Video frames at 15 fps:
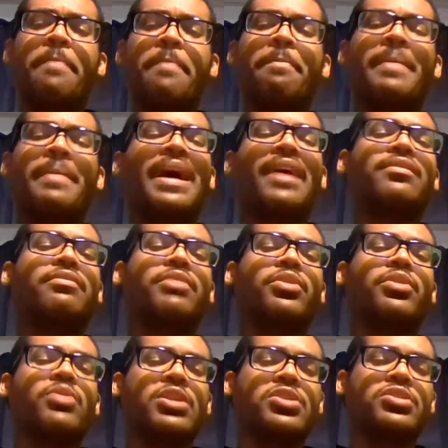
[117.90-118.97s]
Passive
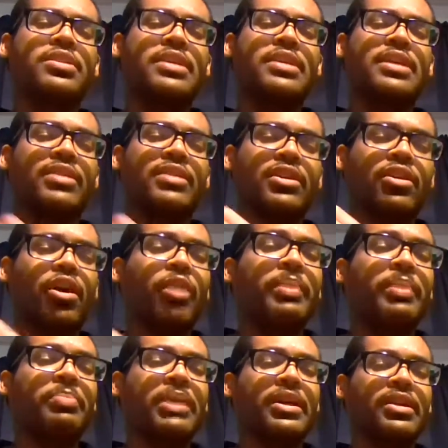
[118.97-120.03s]
aggression is a
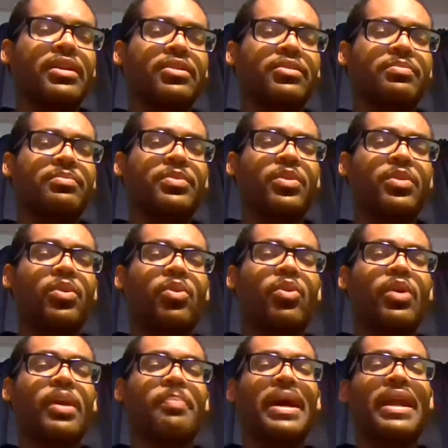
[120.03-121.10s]
coping mechanism or
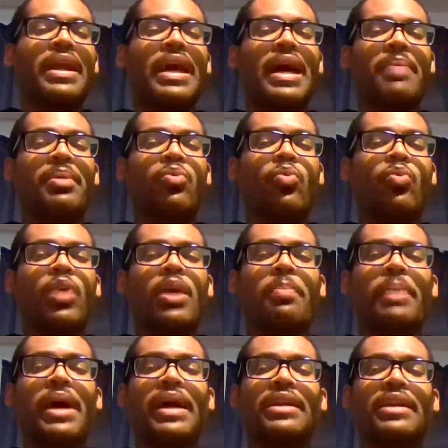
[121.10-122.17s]
a bad habit
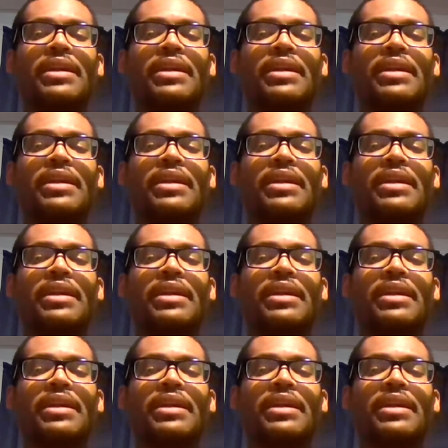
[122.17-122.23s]
whereby an